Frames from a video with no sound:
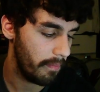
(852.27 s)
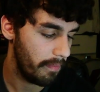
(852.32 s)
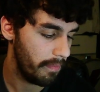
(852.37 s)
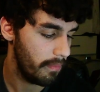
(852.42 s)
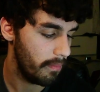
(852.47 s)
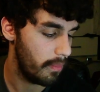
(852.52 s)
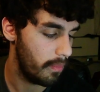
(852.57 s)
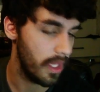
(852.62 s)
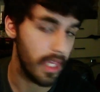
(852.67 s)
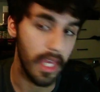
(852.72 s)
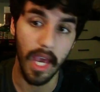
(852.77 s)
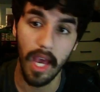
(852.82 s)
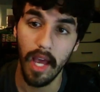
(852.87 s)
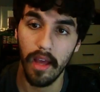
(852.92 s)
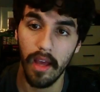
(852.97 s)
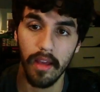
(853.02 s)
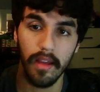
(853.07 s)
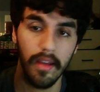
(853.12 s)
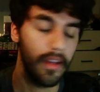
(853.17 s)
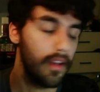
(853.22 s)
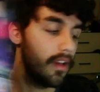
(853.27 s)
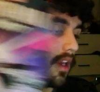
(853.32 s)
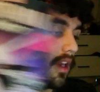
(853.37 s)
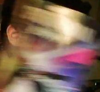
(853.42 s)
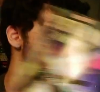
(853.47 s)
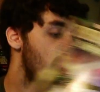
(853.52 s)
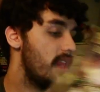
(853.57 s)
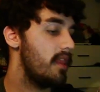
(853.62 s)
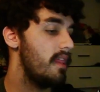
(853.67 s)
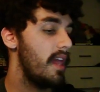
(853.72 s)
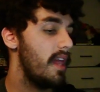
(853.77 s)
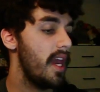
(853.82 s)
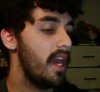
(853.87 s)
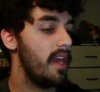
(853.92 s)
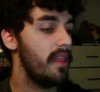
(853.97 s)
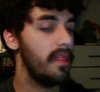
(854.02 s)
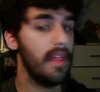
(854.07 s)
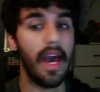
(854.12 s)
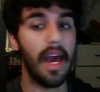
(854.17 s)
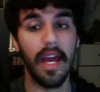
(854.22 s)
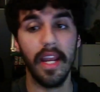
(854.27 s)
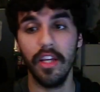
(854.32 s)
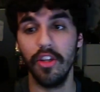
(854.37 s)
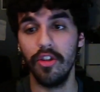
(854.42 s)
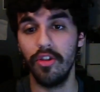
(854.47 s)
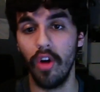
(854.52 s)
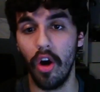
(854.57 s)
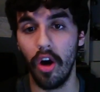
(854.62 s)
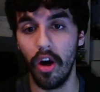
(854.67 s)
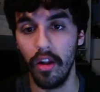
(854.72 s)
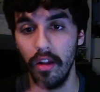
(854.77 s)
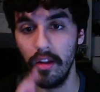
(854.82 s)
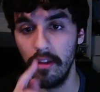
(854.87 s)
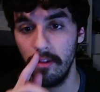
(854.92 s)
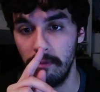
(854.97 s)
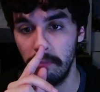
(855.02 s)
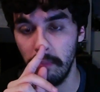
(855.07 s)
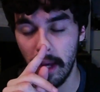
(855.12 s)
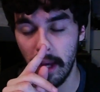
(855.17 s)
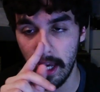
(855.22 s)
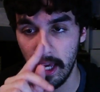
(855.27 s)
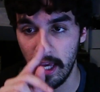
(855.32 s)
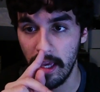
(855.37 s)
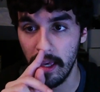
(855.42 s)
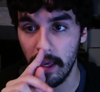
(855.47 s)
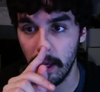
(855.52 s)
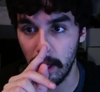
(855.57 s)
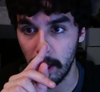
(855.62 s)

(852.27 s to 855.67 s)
But yeah, then that is all of my